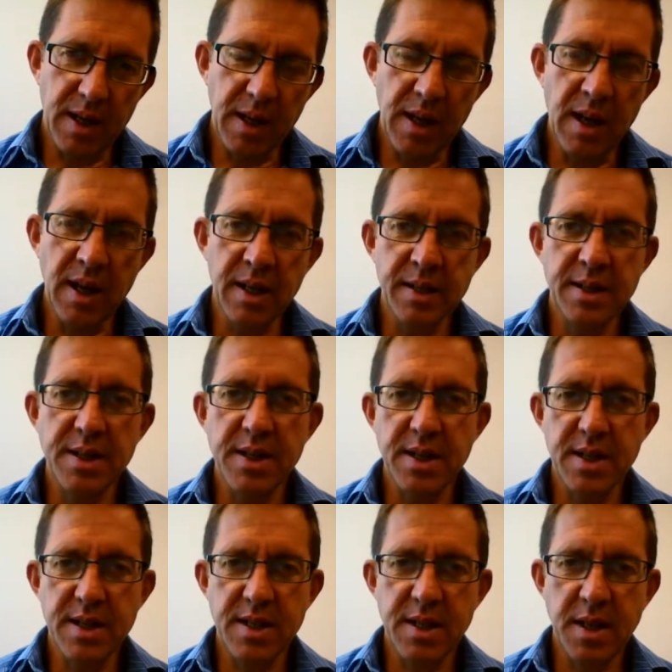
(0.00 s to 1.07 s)
glance
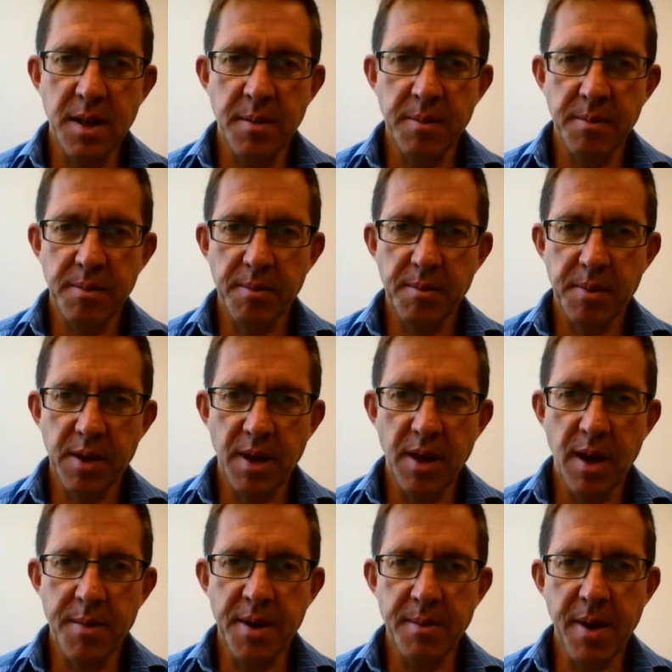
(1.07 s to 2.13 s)
at
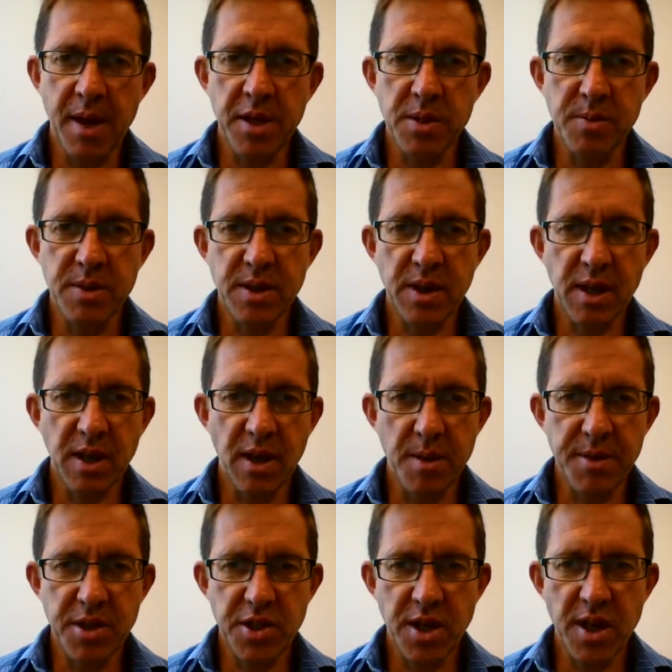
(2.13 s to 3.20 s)
climate management and
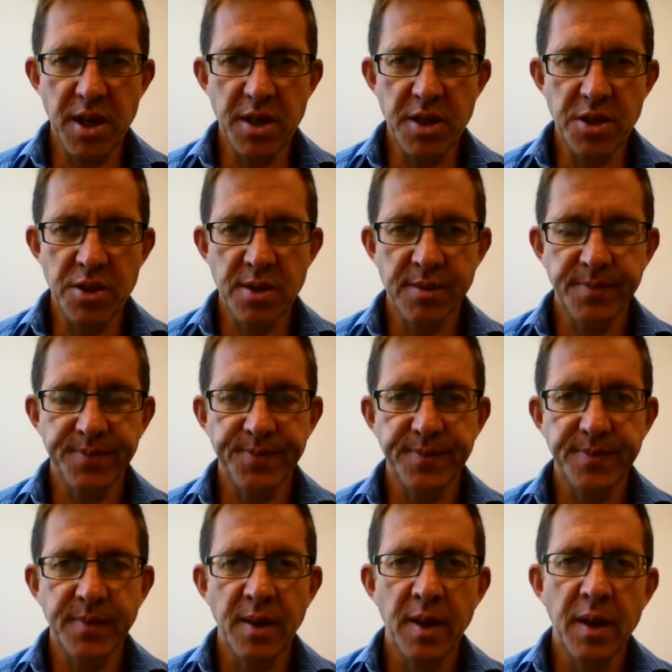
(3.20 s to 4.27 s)
climate change.
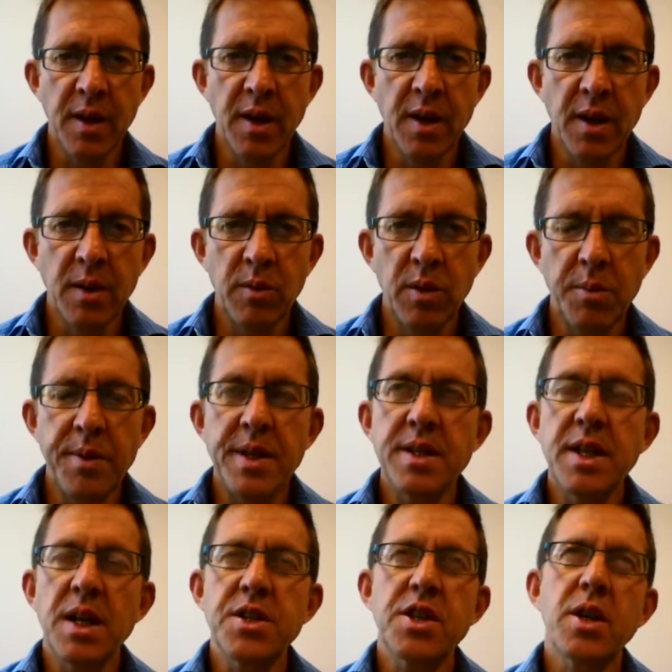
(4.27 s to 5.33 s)
We'll be
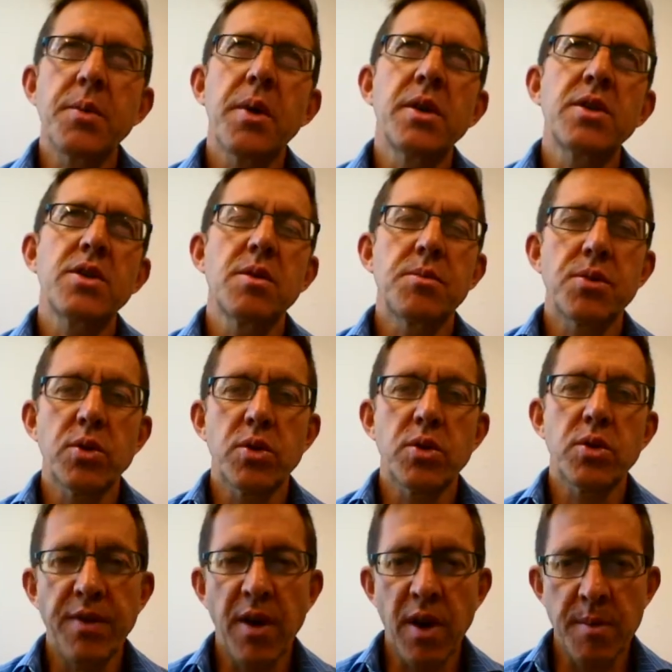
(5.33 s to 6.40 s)
touching upon some broader
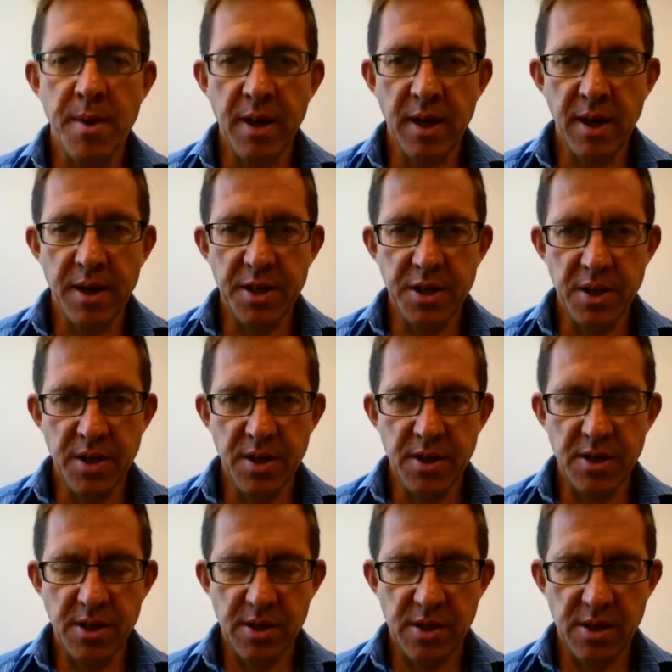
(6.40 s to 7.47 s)
environmental
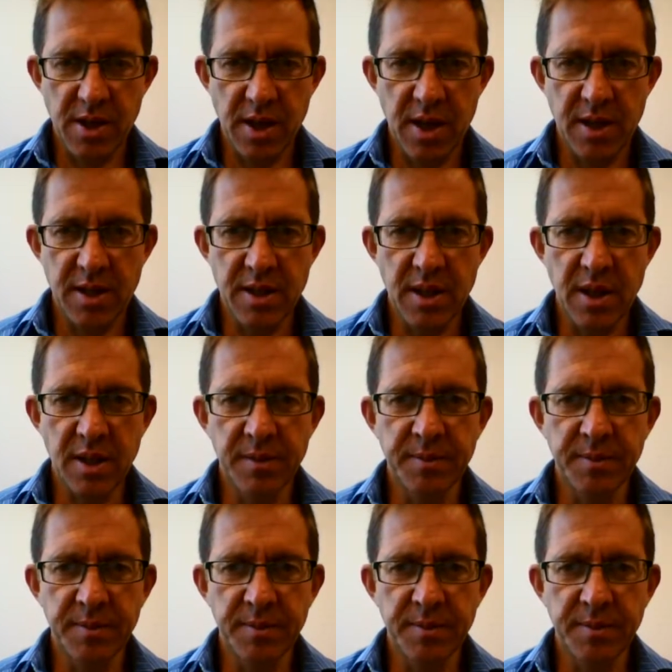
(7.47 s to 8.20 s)
issues and